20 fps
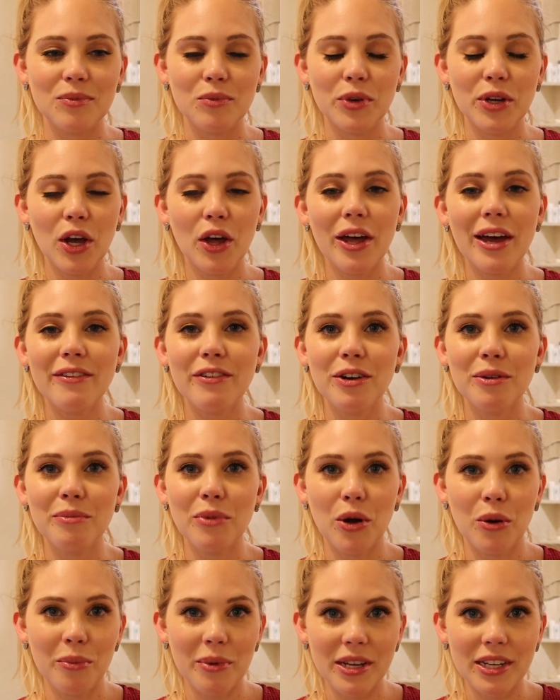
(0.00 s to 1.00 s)
we all have our
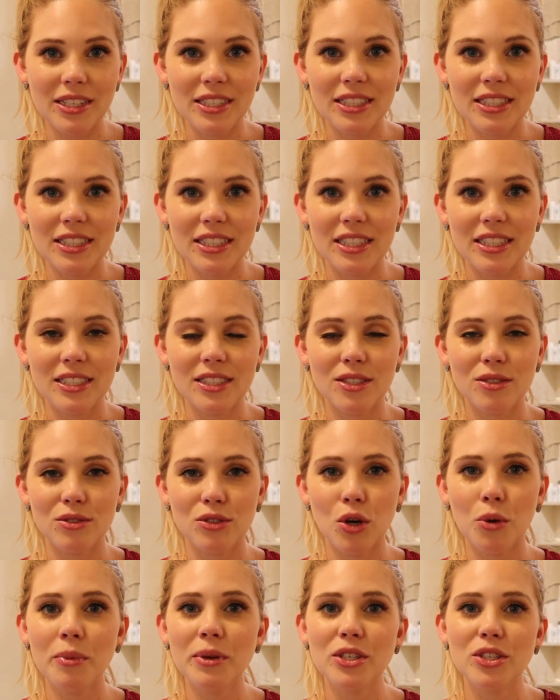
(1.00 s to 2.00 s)
moments. And so
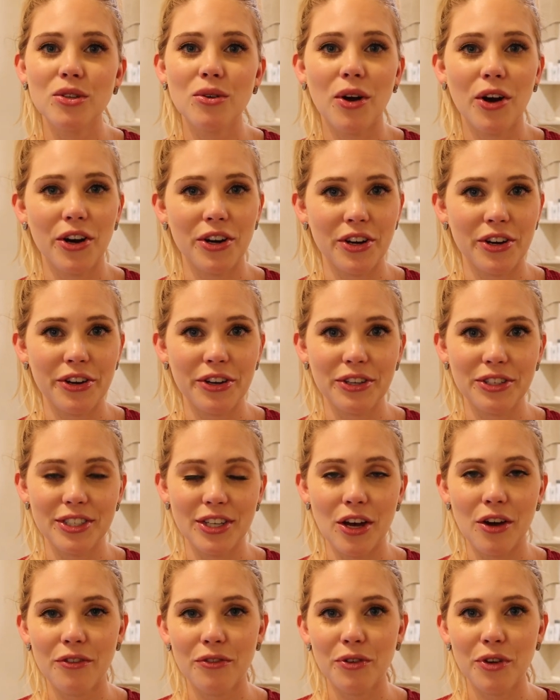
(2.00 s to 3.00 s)
don't be too hard on
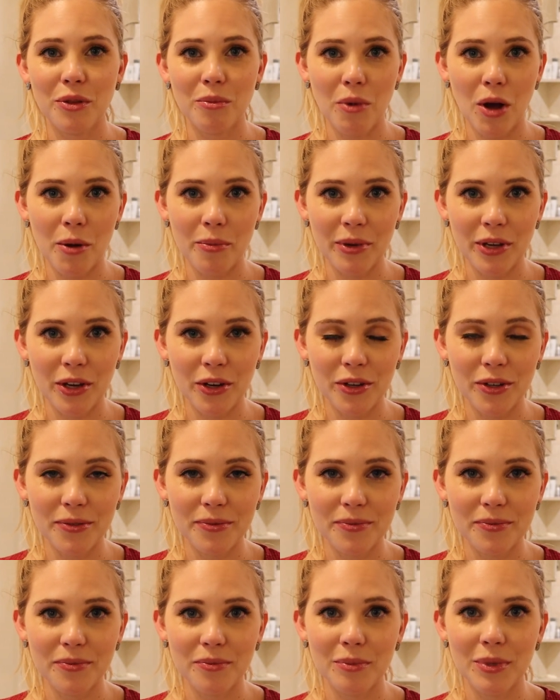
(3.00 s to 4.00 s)
yourself with mom guilt,
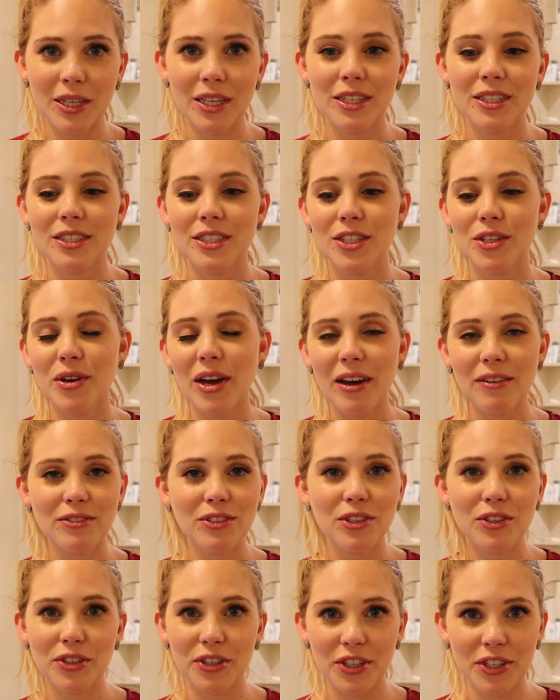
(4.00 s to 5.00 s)
because you have
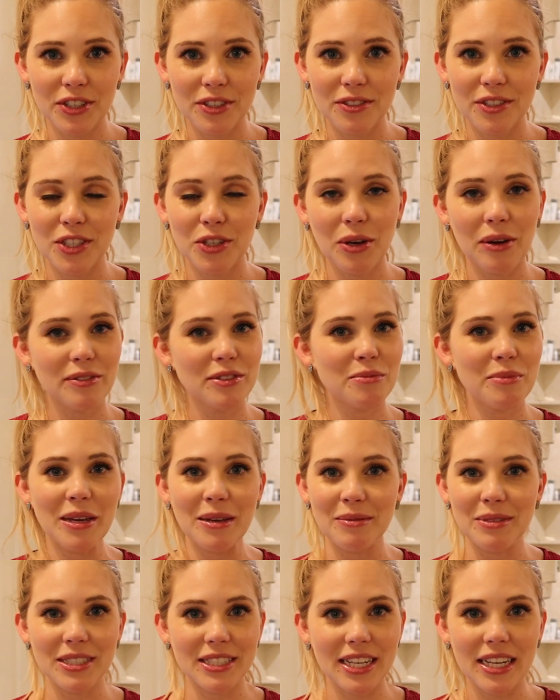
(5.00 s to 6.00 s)
to learn. You have to
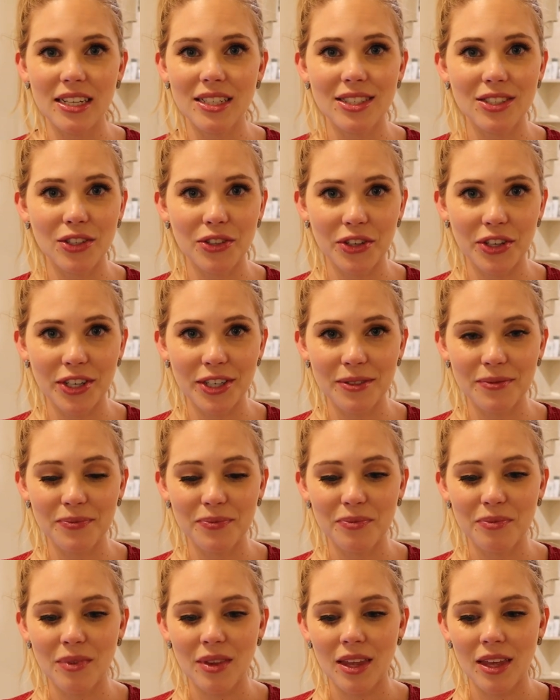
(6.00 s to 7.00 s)
make mistakes to learn.
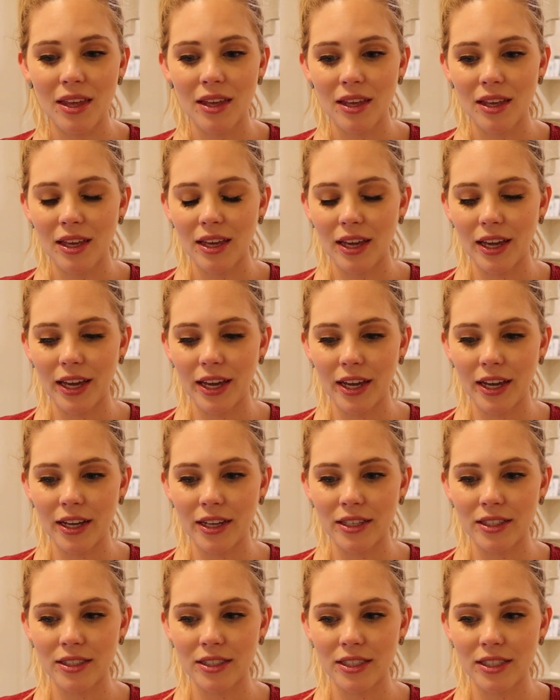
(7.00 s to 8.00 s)

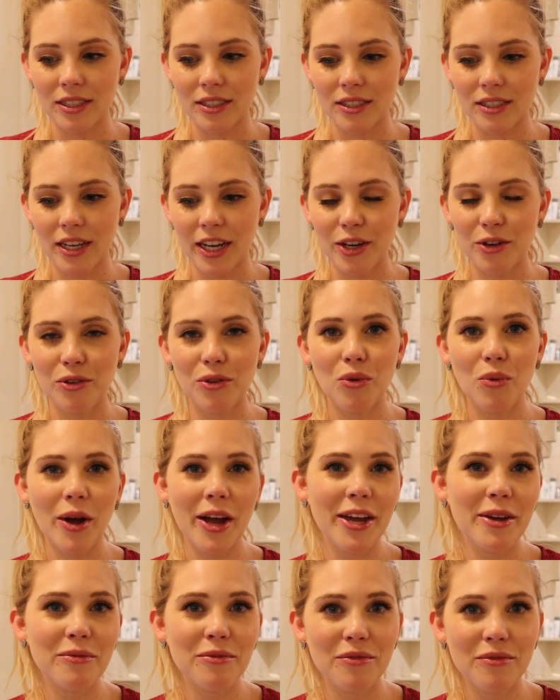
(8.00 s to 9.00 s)
And I don't know
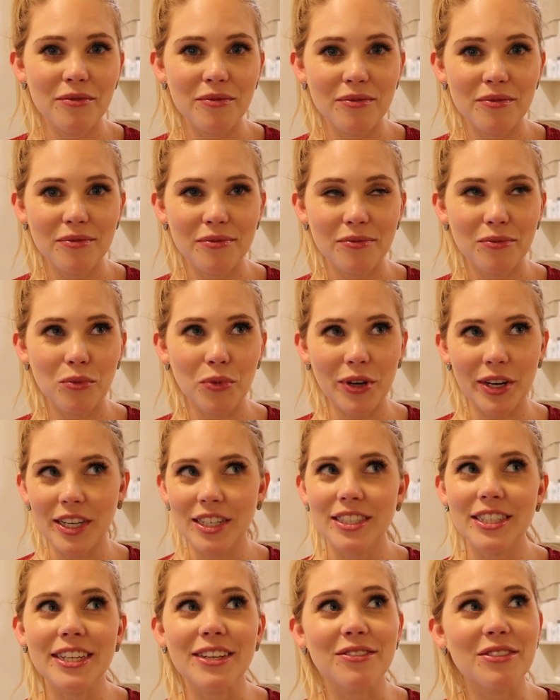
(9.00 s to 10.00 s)
why I'm
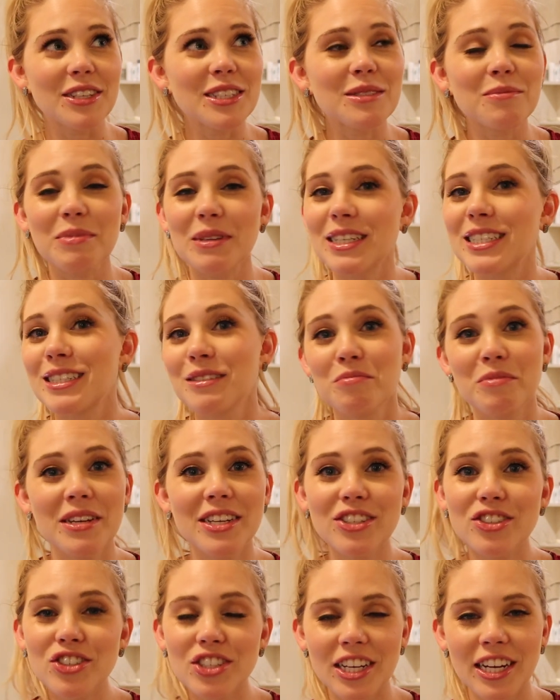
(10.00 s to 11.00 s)
wanting to give this big
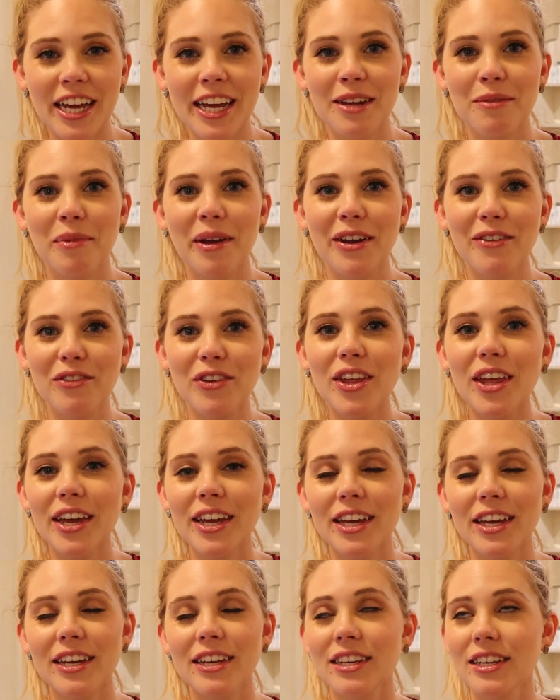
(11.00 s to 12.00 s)
speech tonight, but I feel
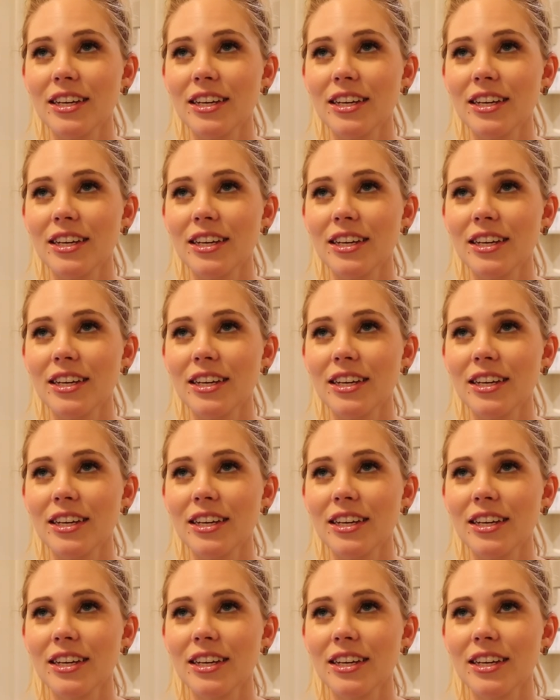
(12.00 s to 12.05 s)
like